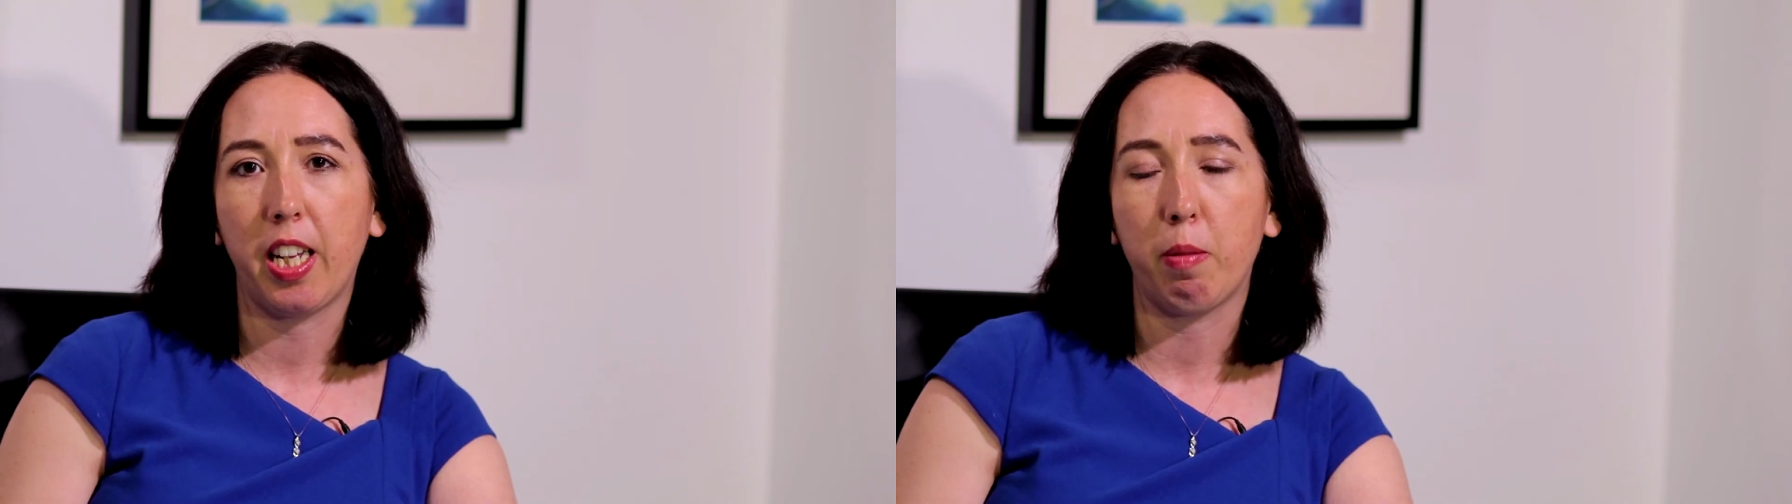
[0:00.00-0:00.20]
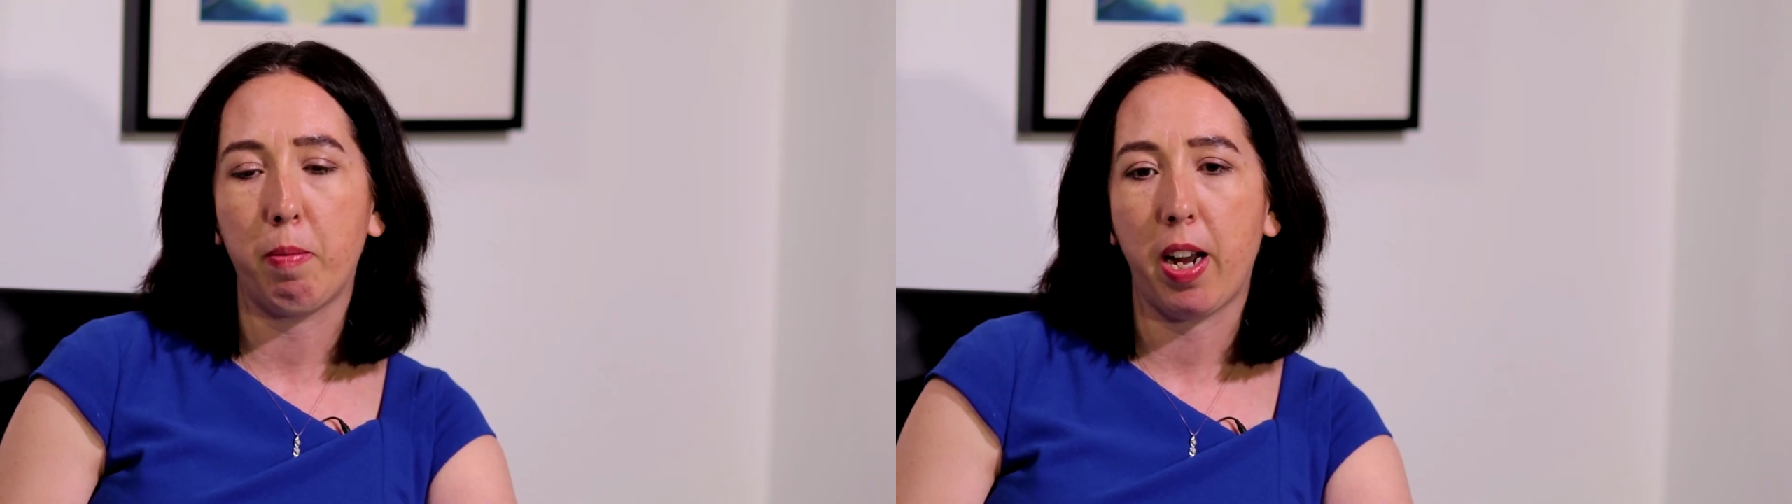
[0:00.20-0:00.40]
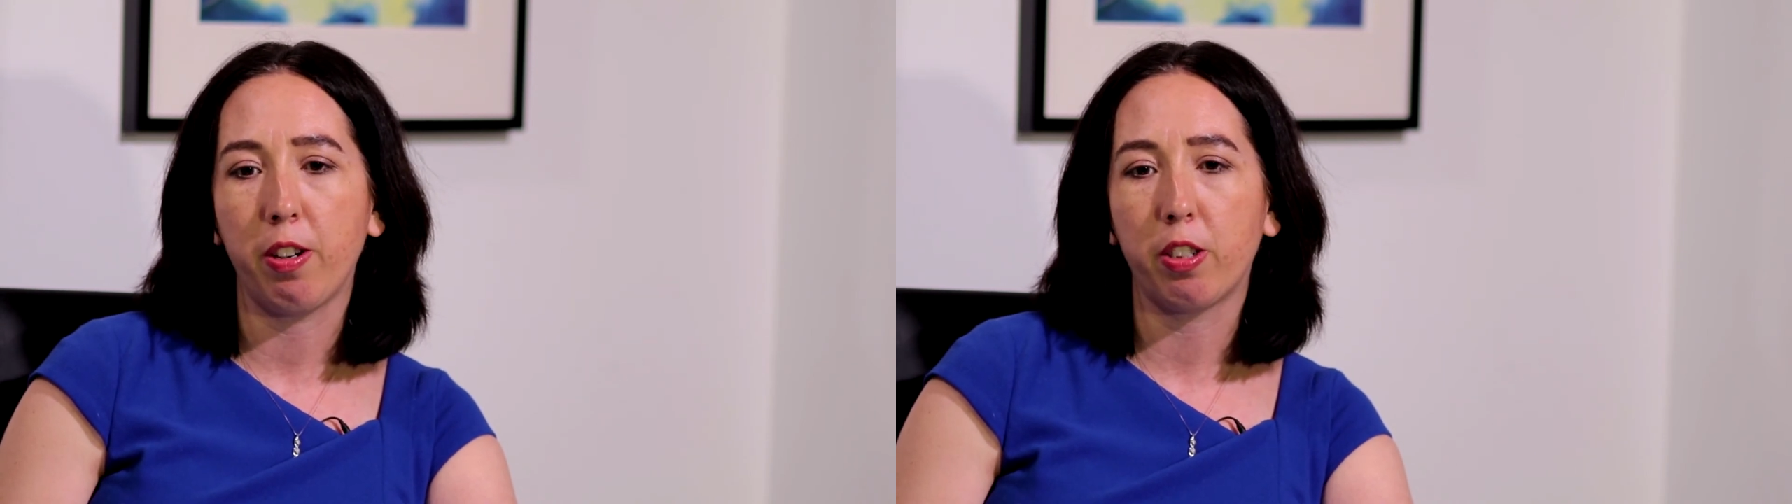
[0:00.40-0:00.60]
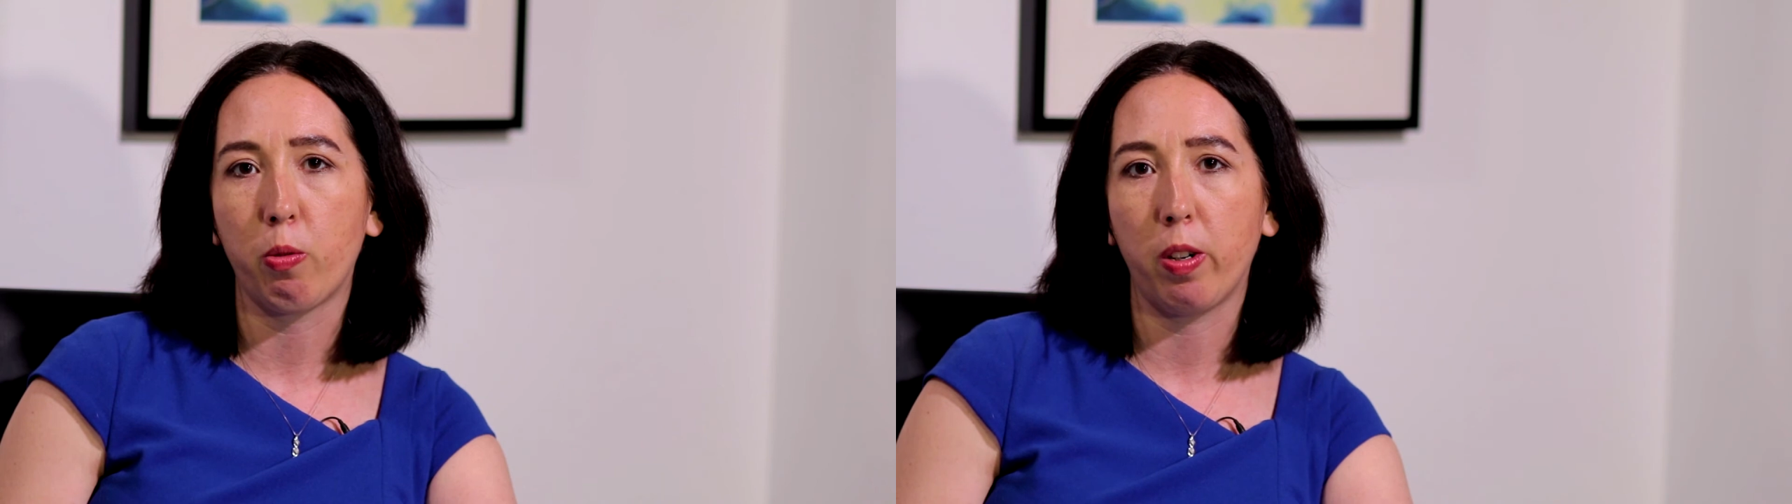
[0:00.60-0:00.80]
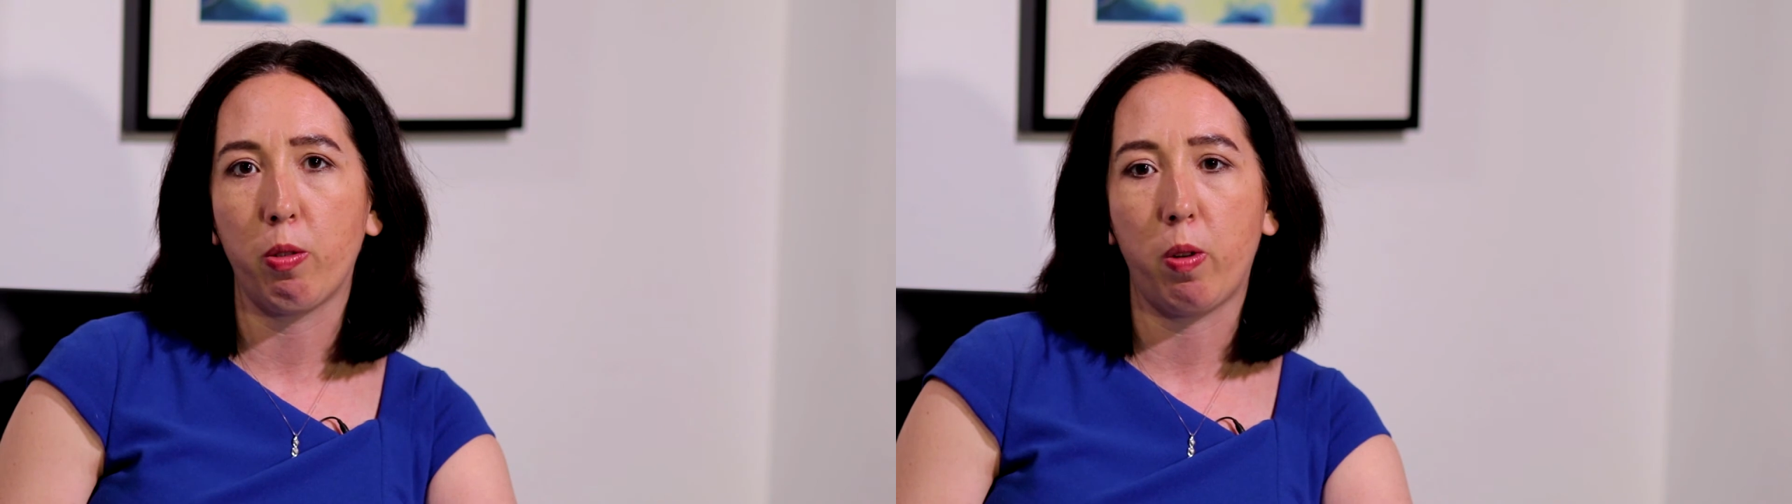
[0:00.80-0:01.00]
that a buyer is
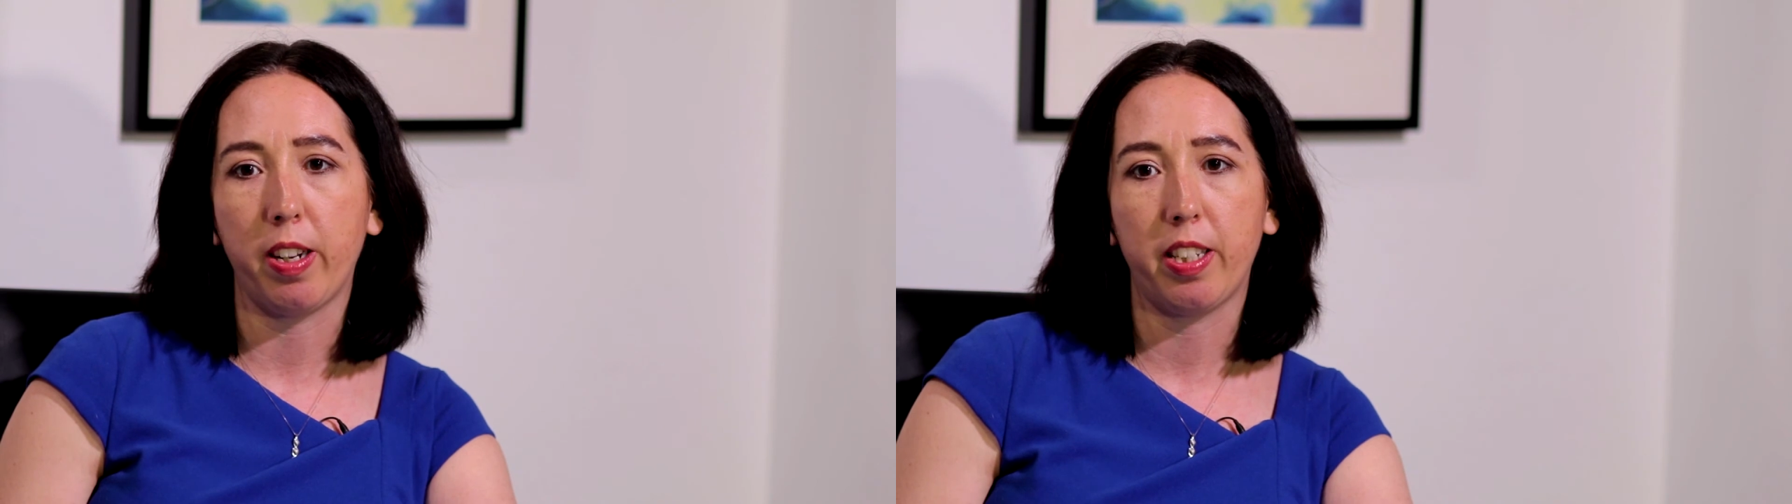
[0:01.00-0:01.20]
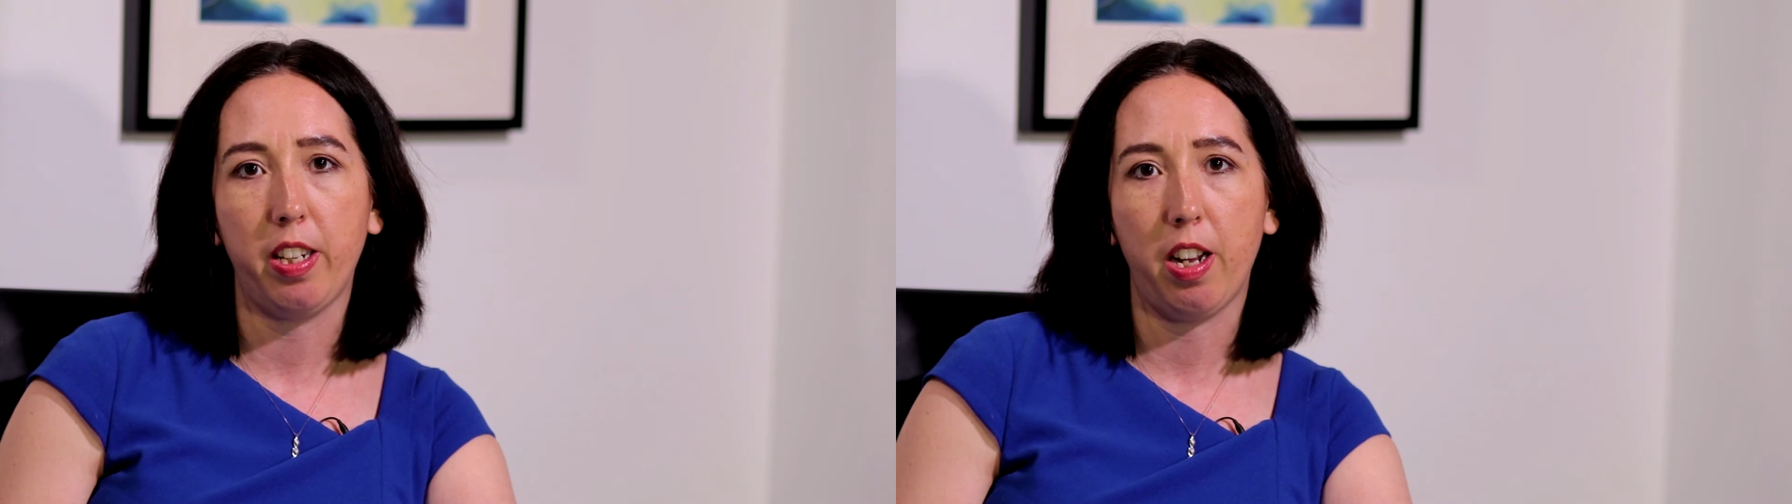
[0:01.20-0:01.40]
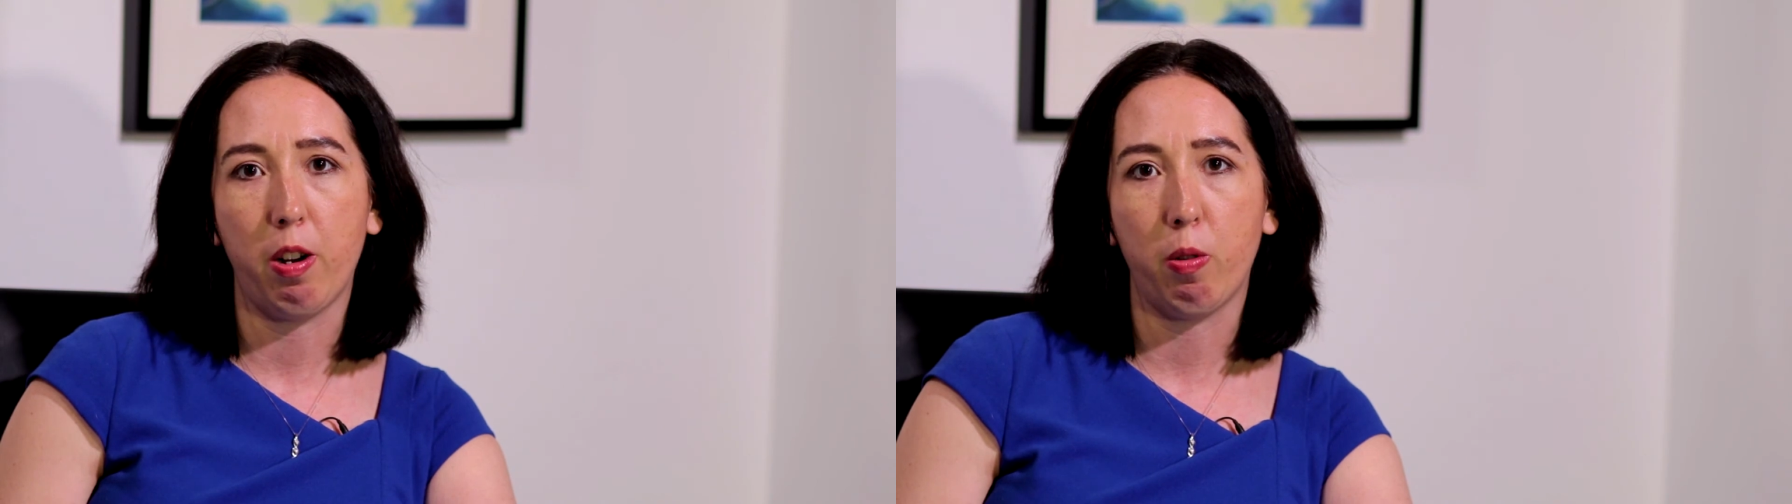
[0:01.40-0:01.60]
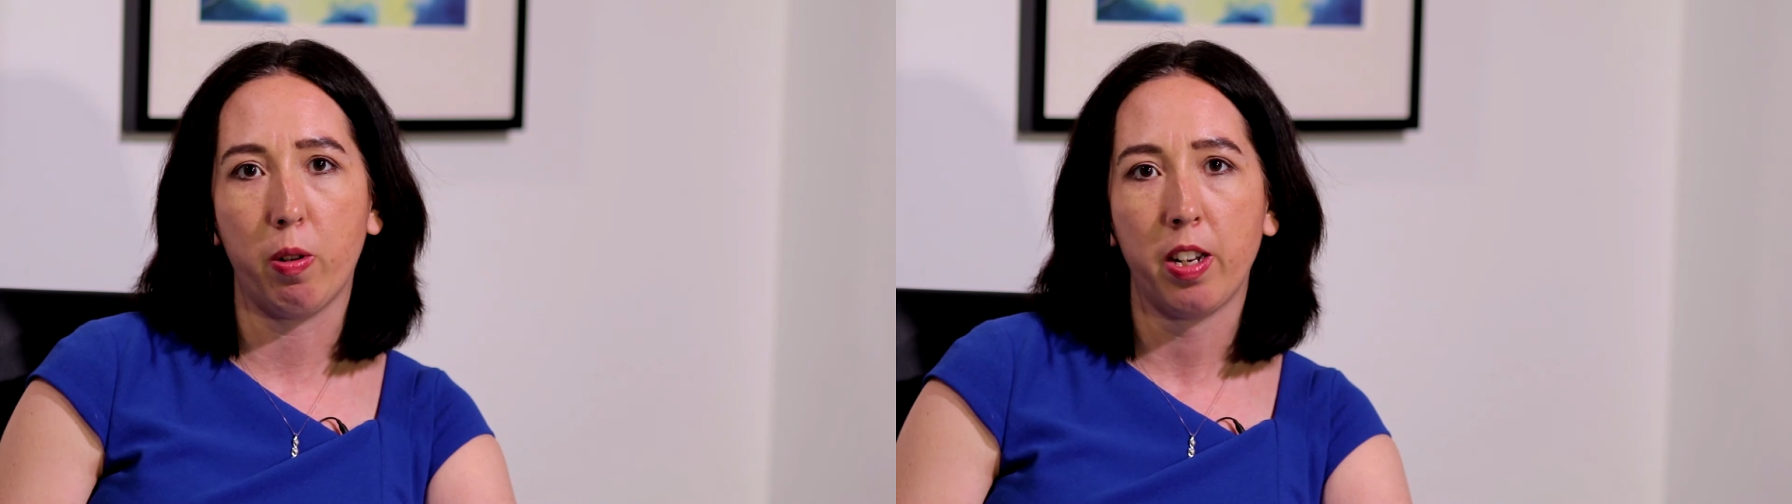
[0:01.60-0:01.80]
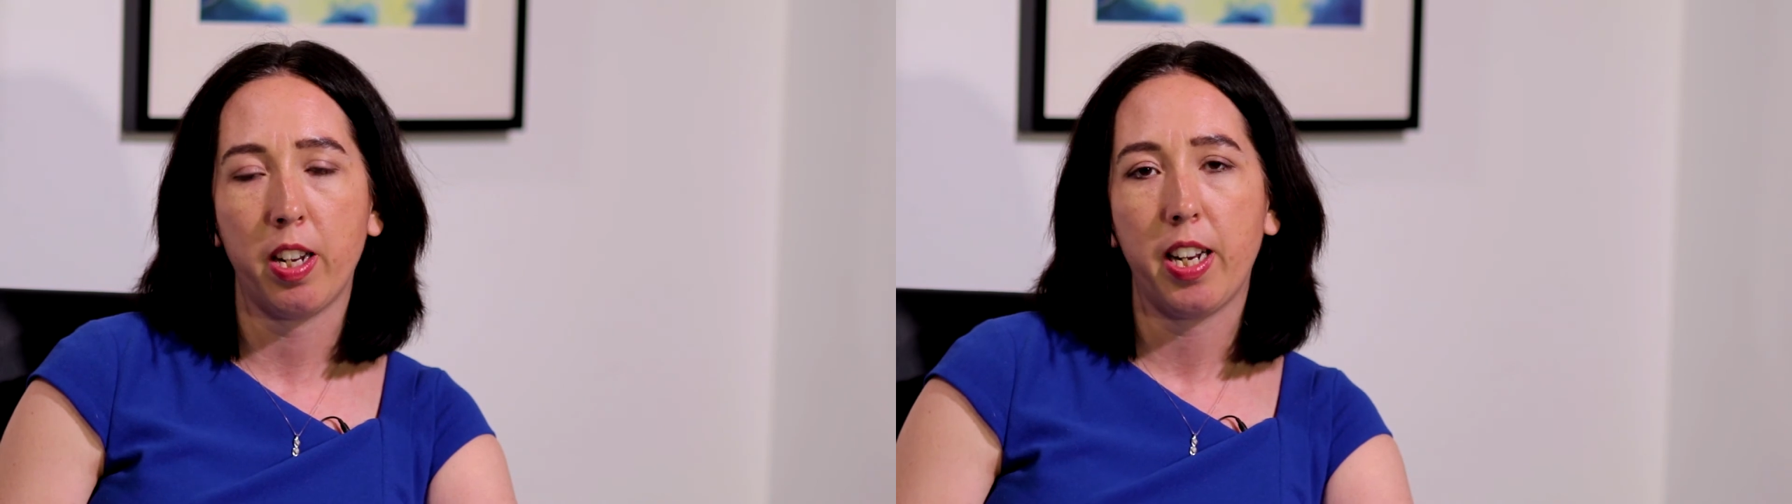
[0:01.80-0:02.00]
going to want to know